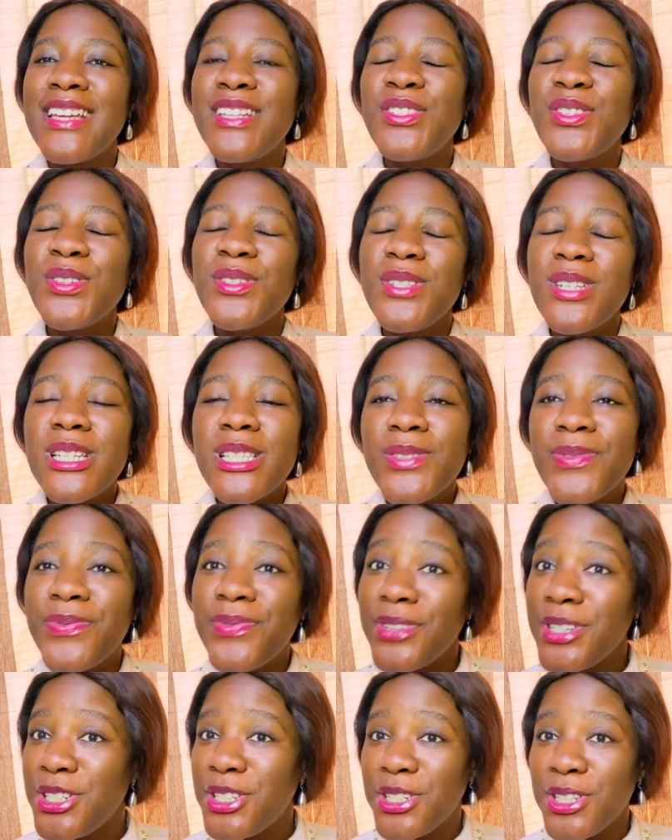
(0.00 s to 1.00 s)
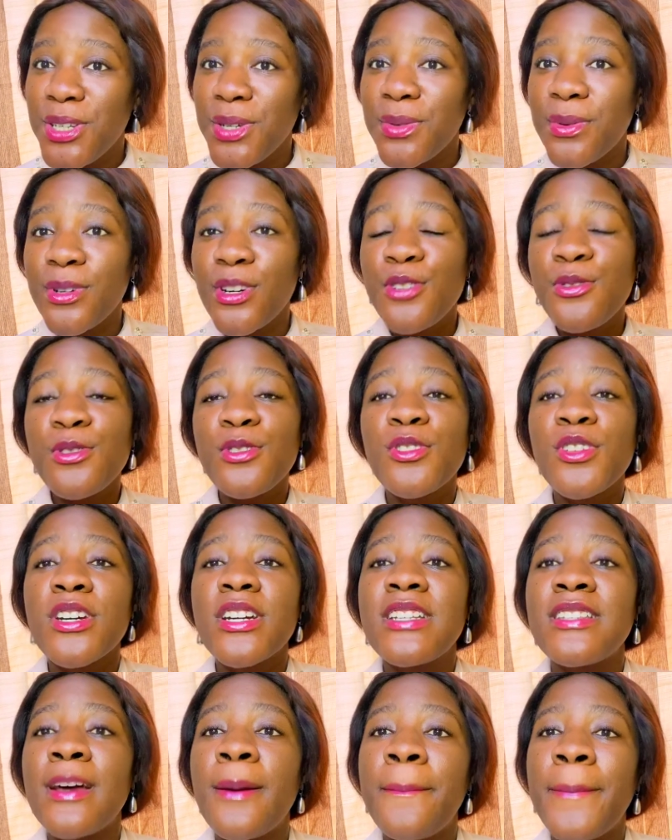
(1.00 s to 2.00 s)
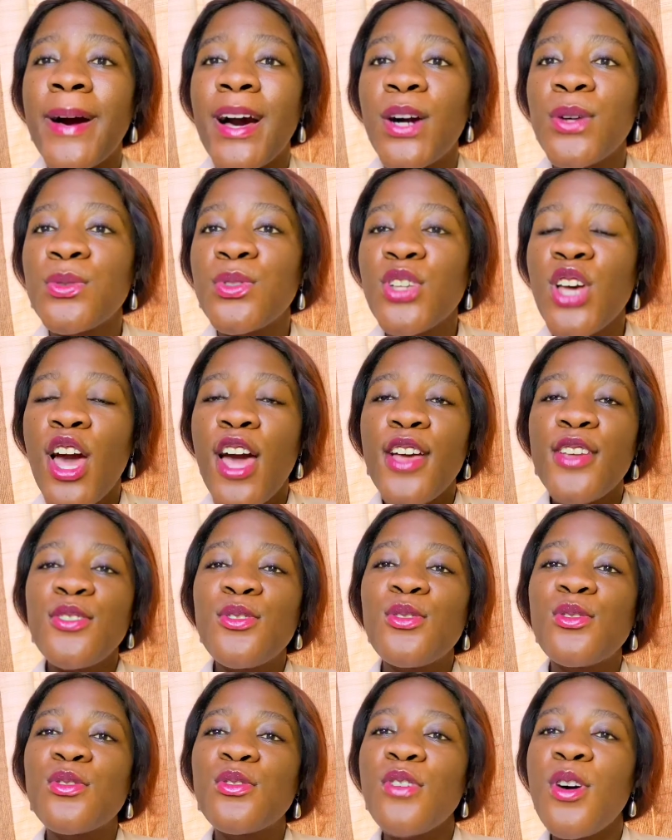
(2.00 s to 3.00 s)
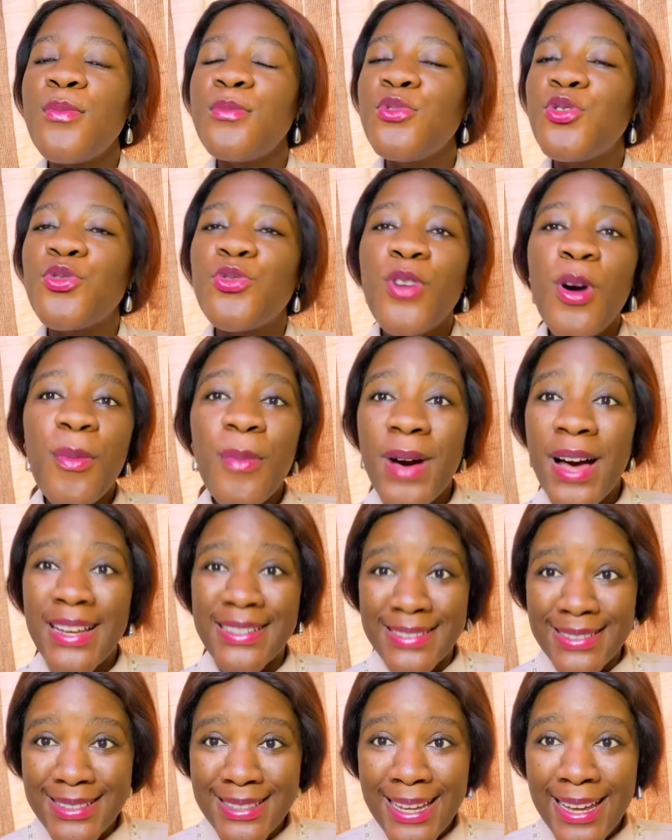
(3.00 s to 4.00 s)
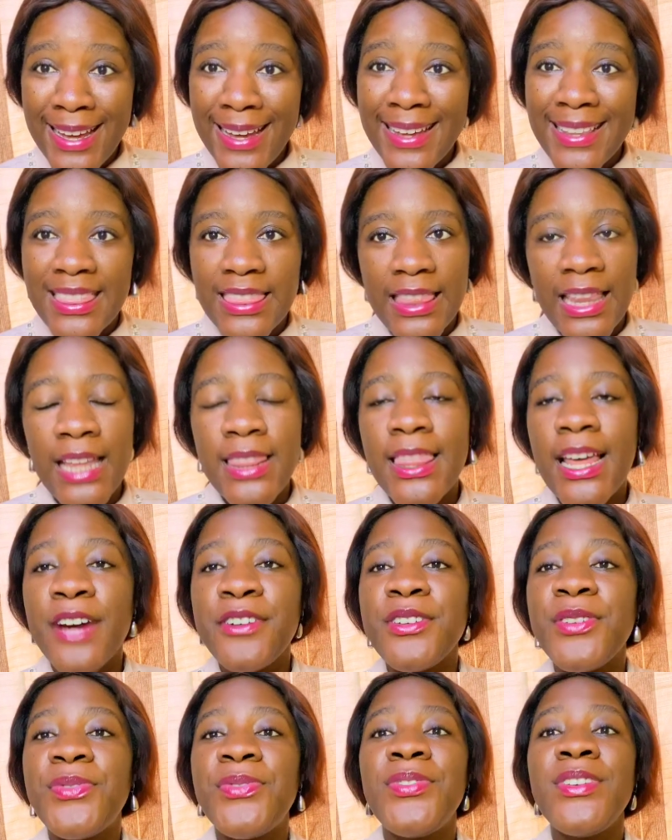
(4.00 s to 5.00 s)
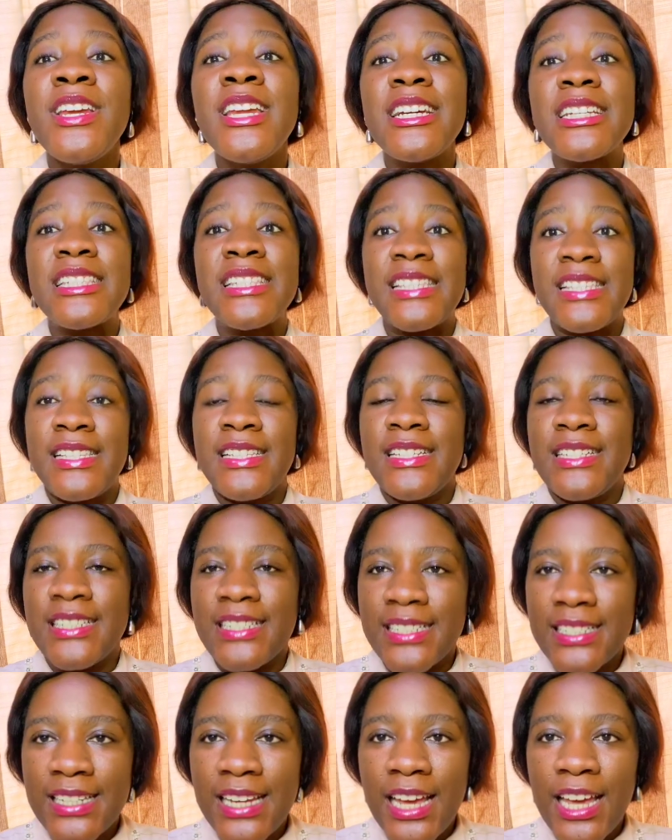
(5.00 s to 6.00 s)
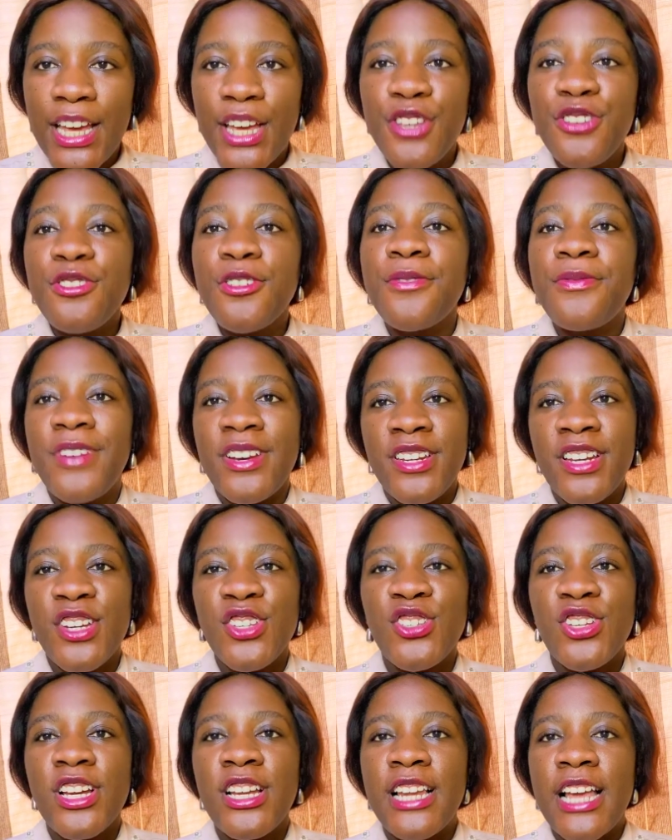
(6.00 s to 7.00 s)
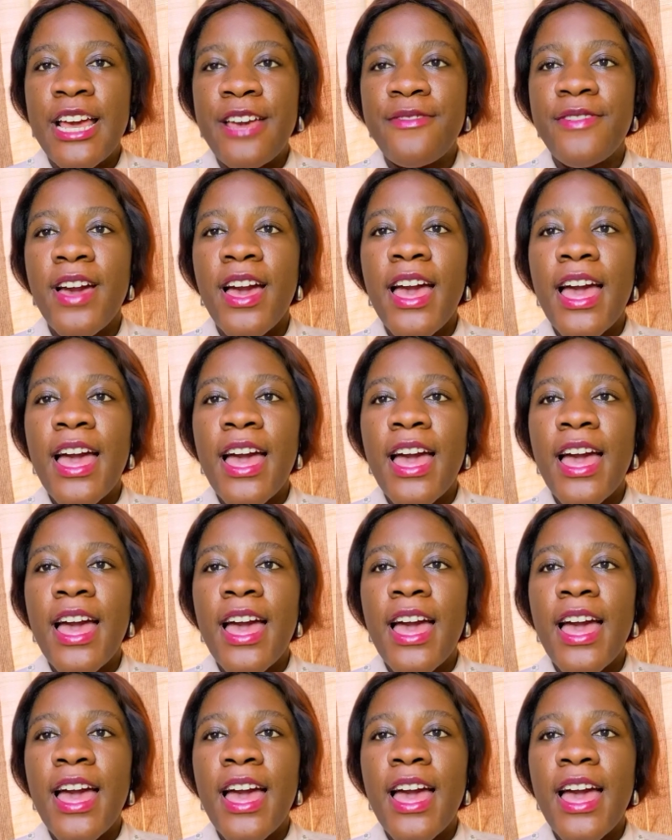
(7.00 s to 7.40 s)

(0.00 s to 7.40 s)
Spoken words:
In today's video, we're going to be talking about some traumas that are reflecting in your financial life.